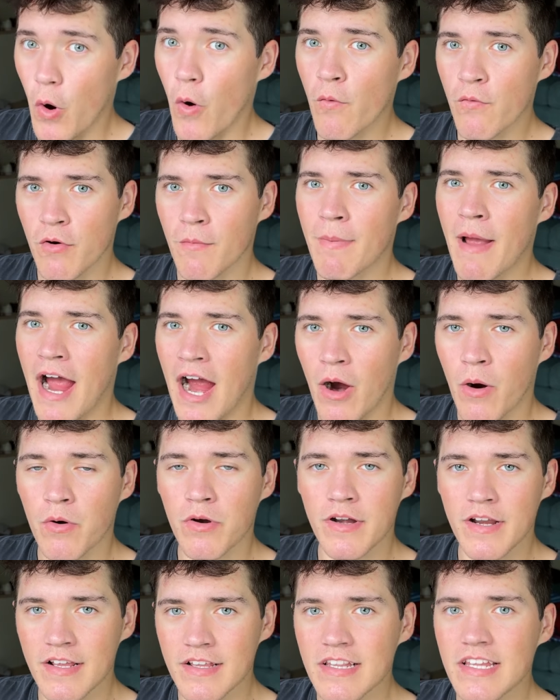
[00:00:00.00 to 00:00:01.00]

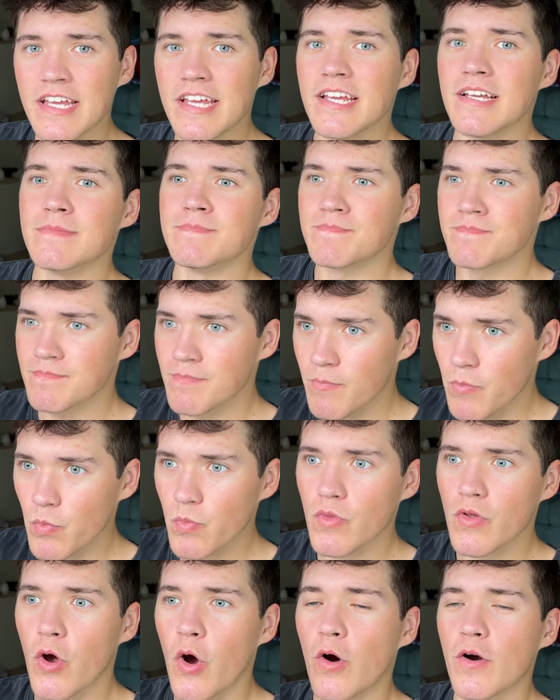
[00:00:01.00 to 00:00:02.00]
overpoweringly
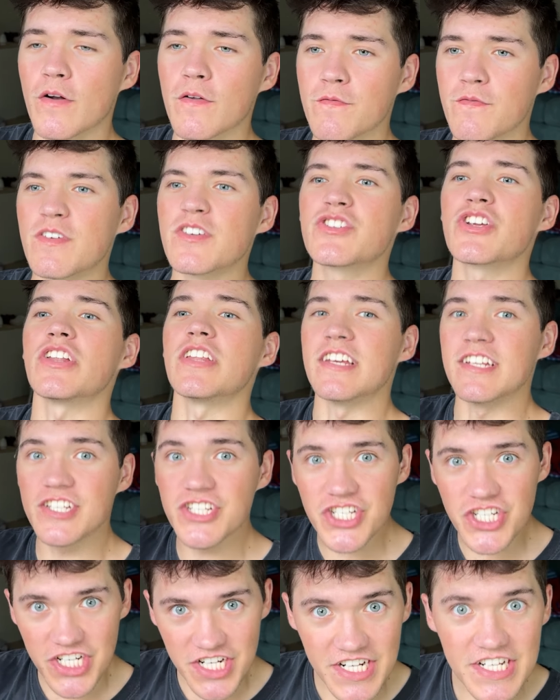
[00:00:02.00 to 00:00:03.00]
artificially
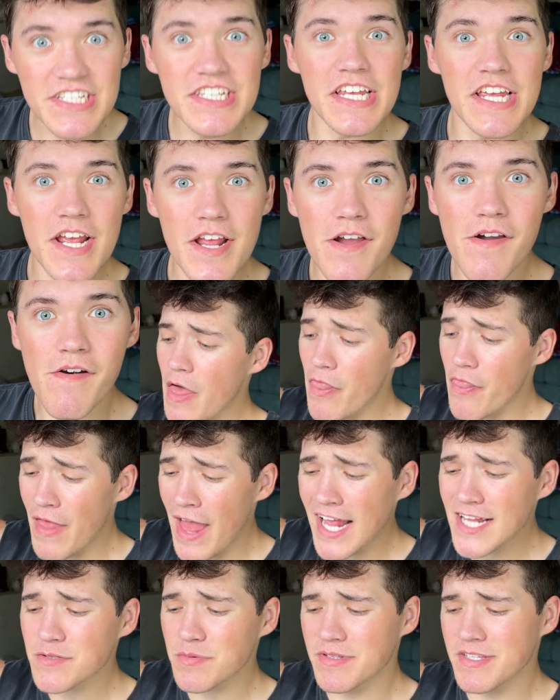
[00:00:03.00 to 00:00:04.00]
cheesy,
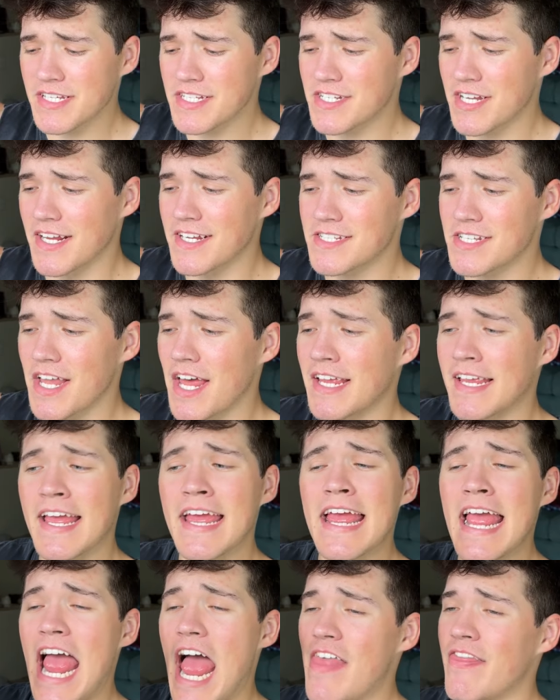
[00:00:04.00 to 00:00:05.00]
that's what this tastes like,
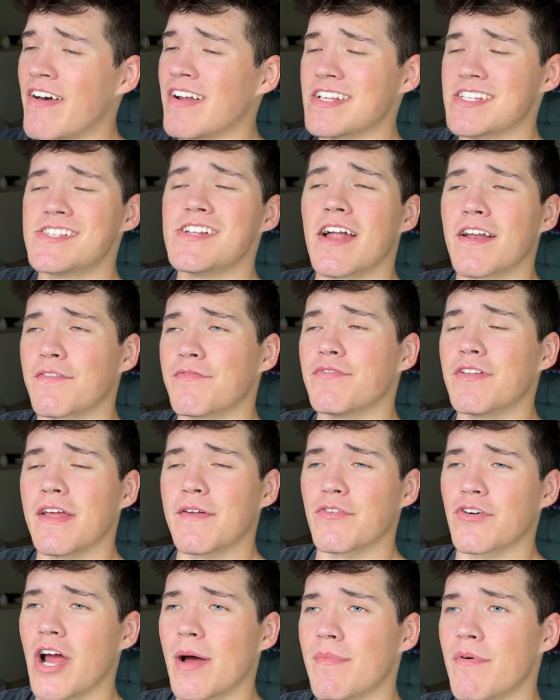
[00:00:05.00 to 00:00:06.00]
and that is not a
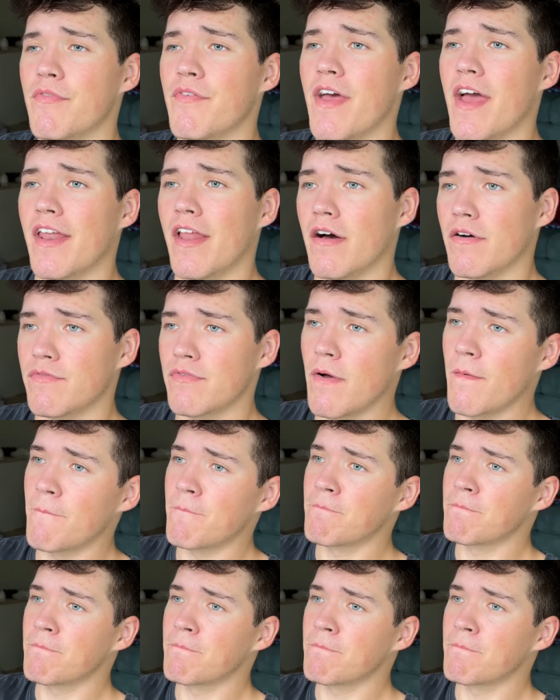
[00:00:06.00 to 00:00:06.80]
flavor I'm a fan of.